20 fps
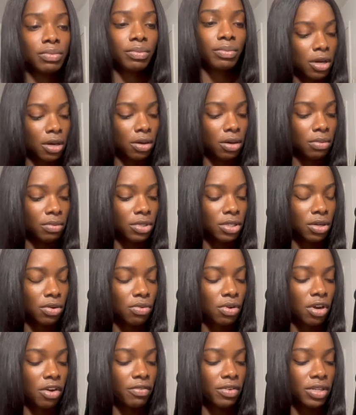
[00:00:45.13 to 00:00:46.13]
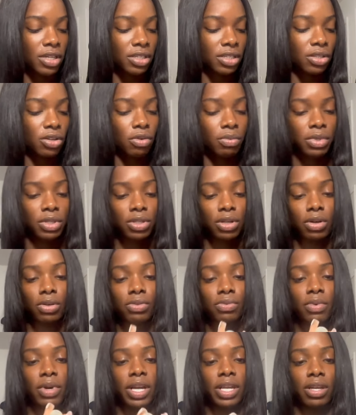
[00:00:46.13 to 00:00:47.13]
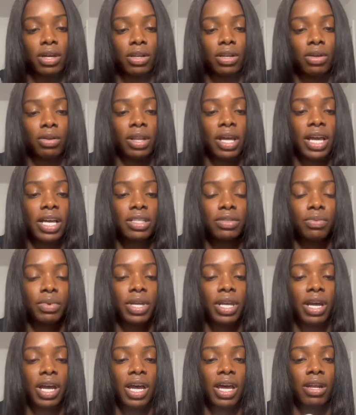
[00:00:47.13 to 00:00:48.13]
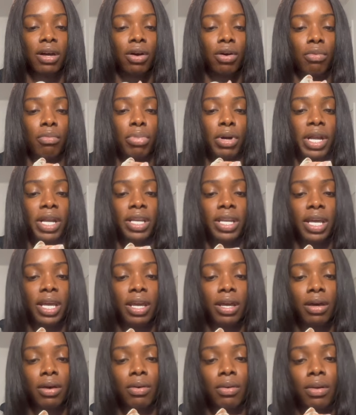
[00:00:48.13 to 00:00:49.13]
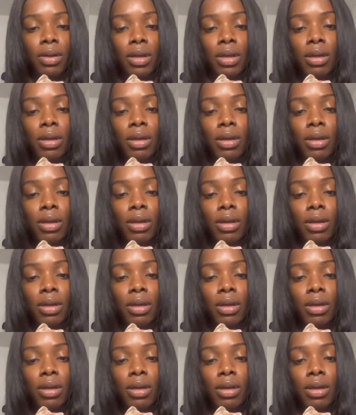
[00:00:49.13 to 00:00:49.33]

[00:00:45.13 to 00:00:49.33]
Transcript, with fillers: Oh, I'm so nervous. I just hope this goes right. Y'all know last week I had a whole breakdown.